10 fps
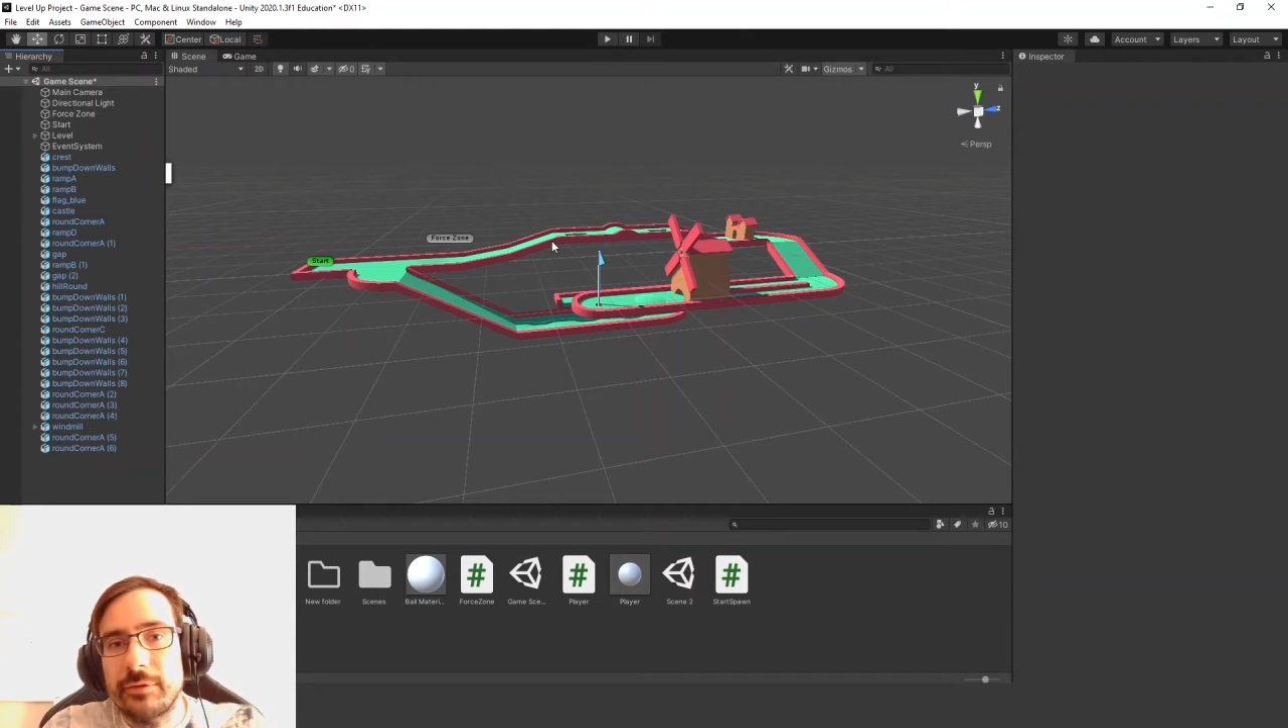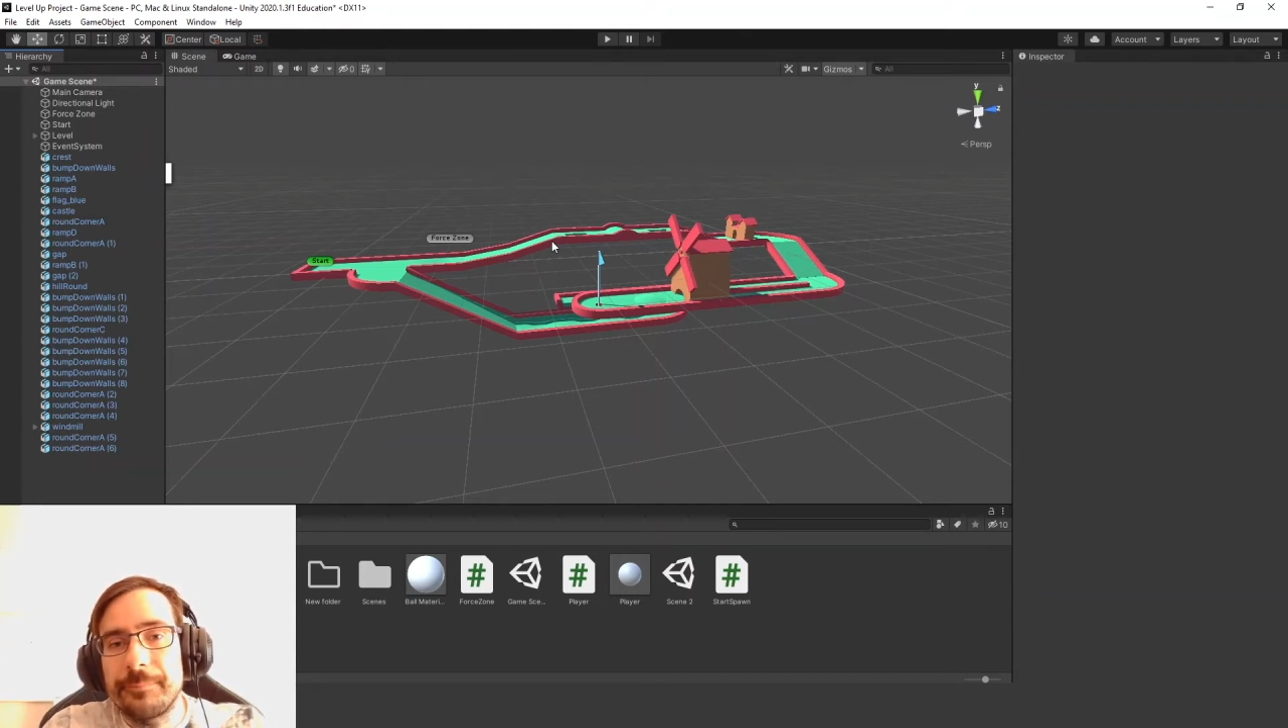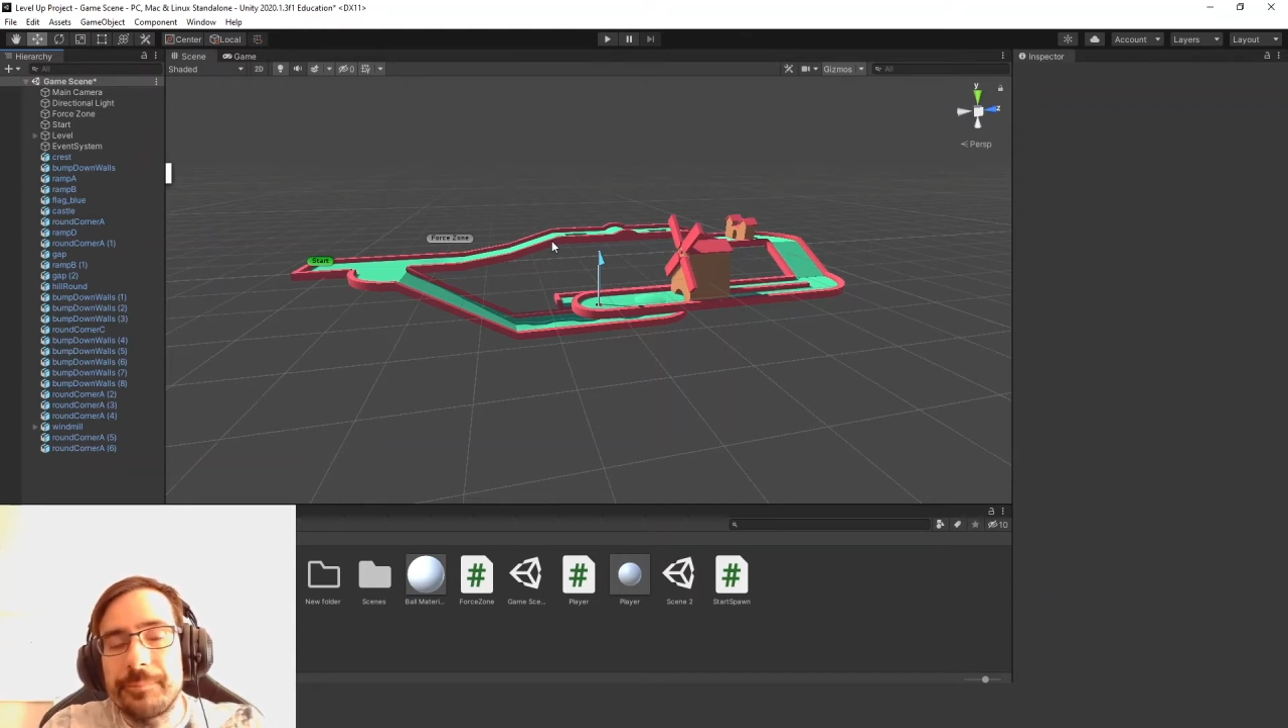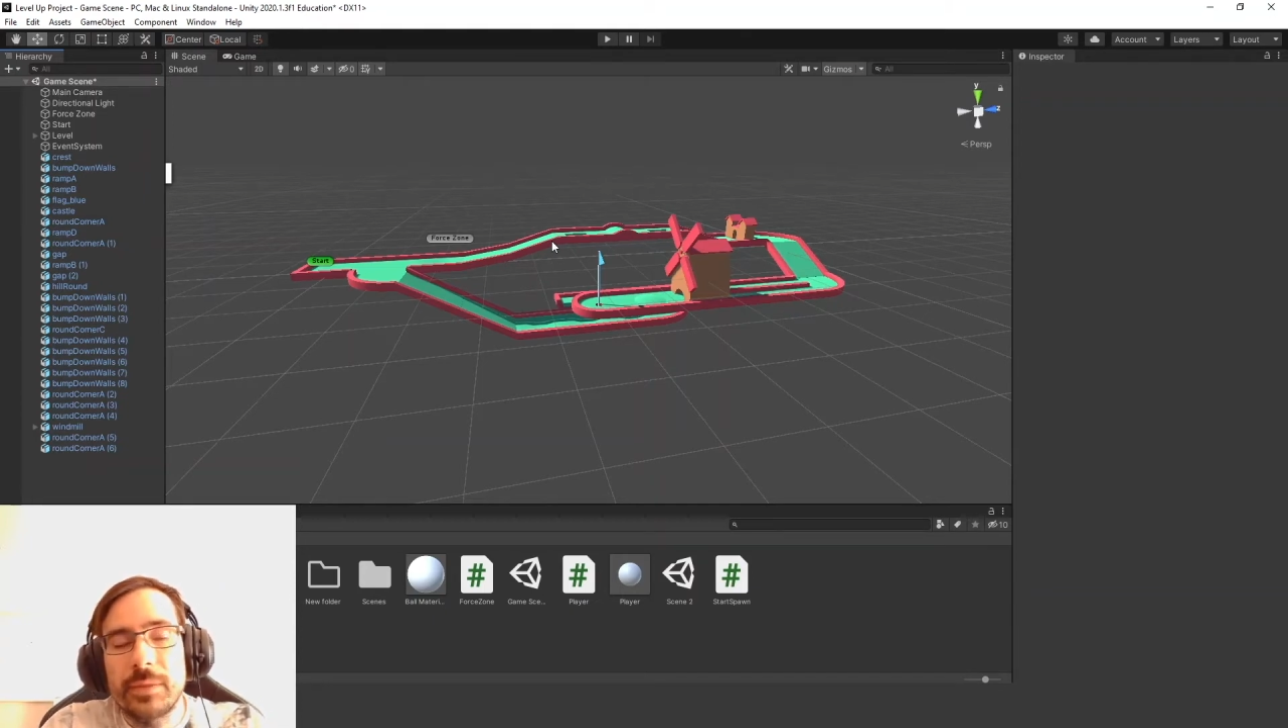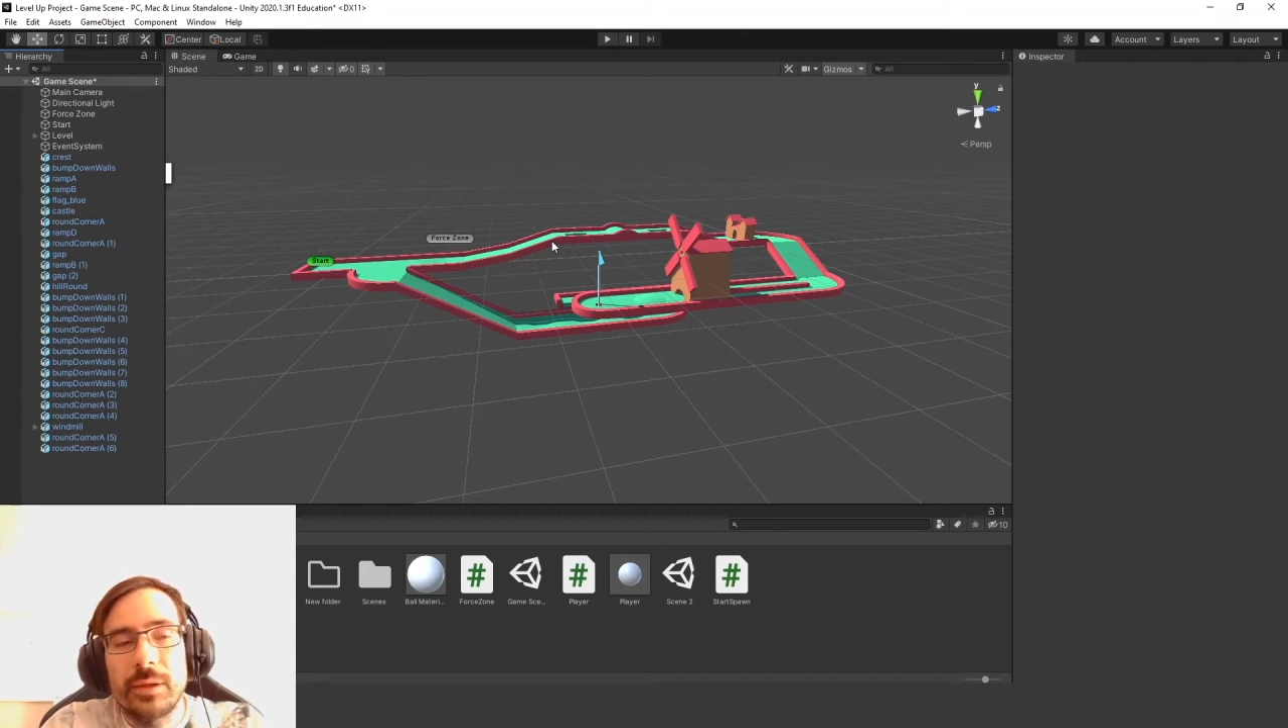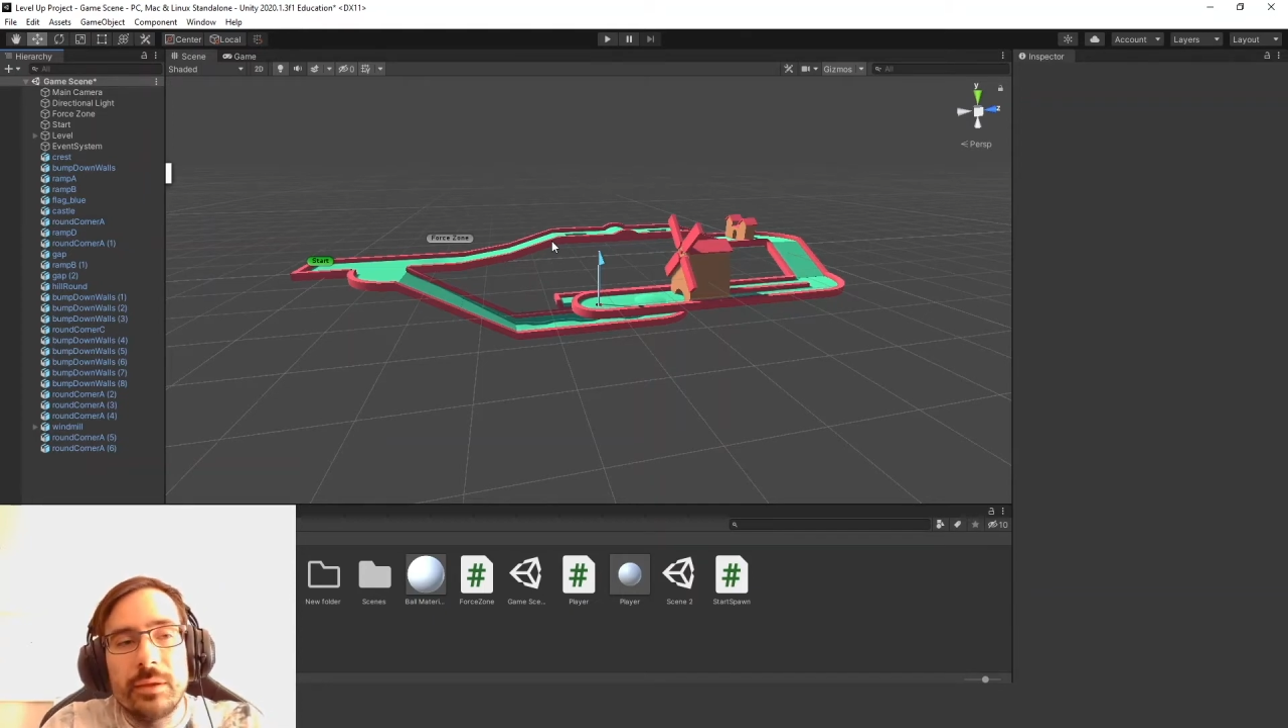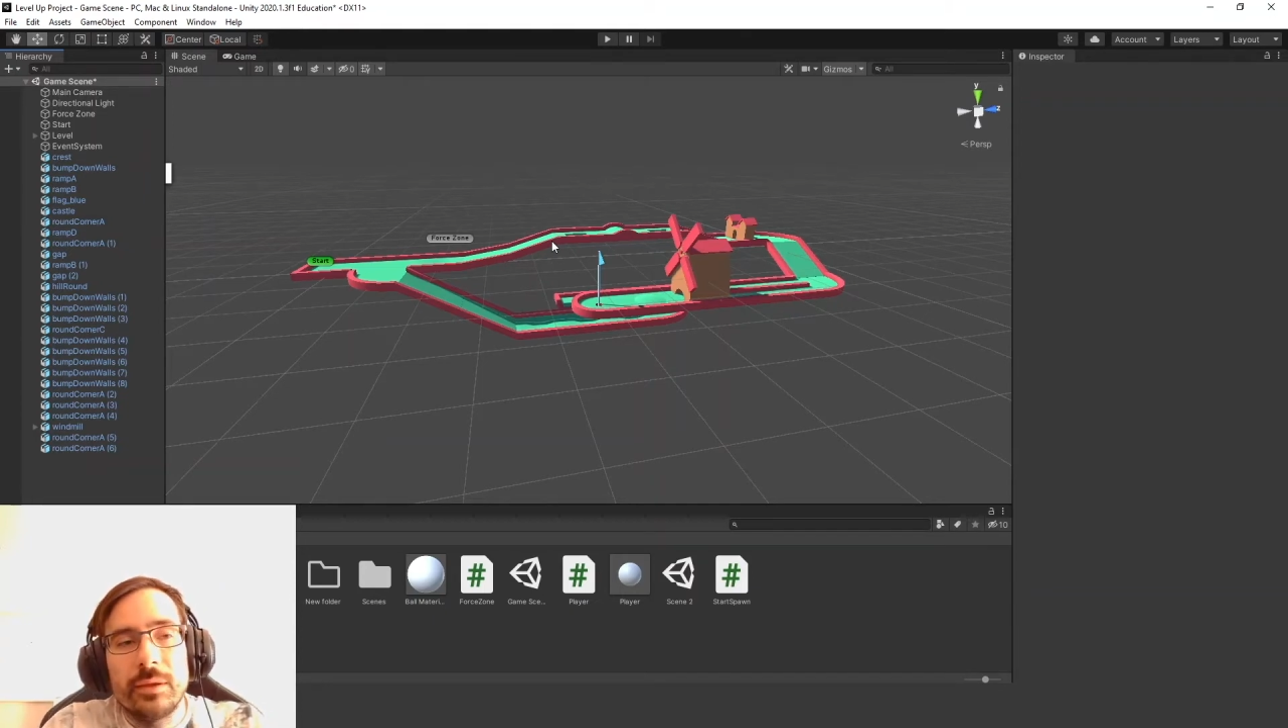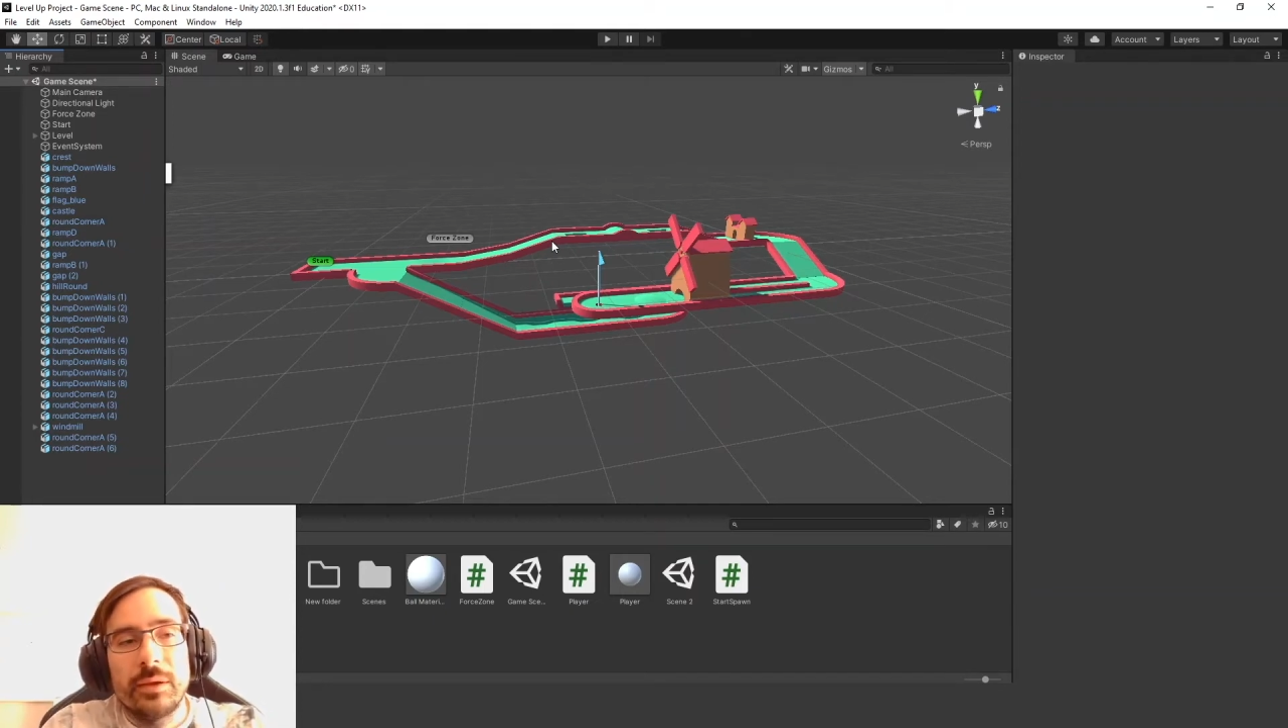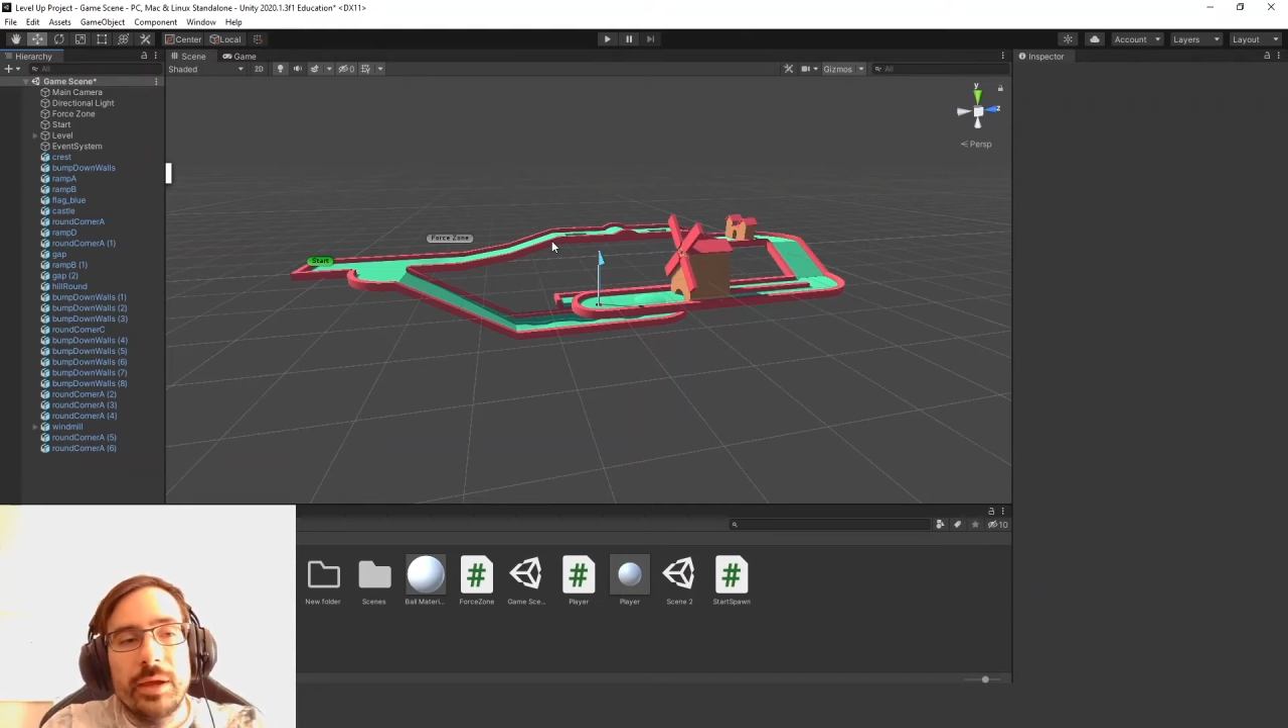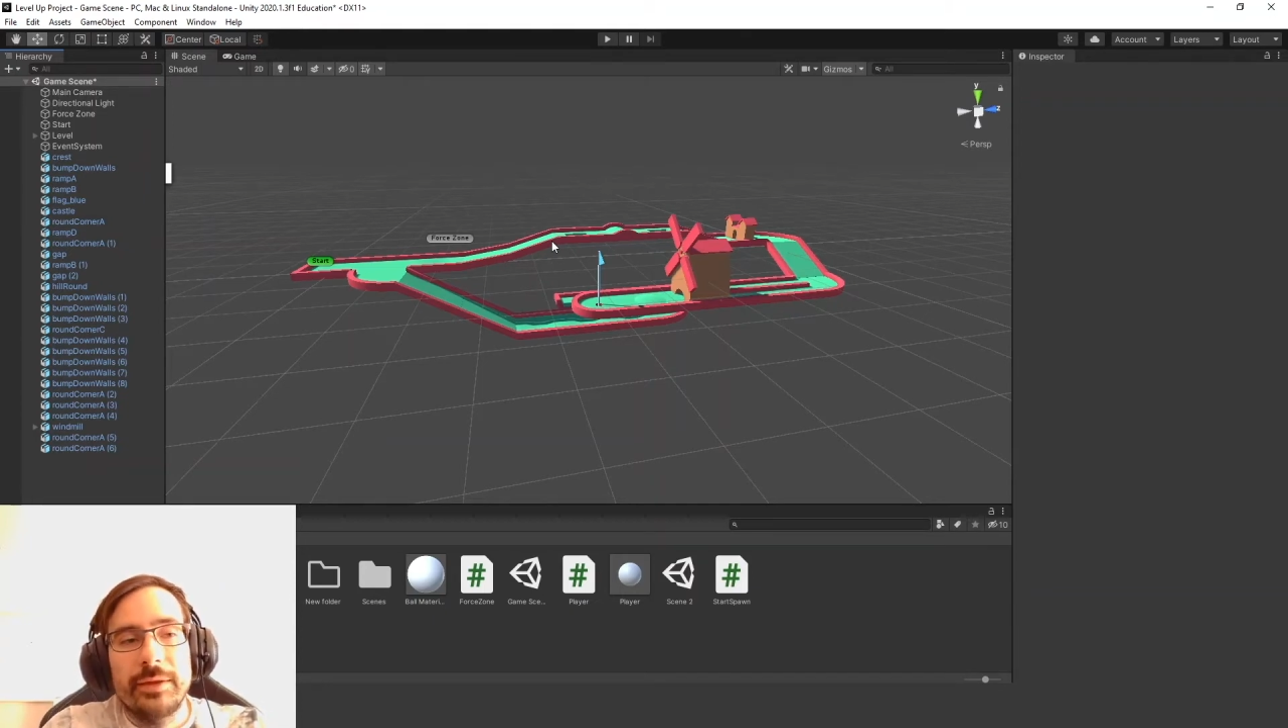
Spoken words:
them, and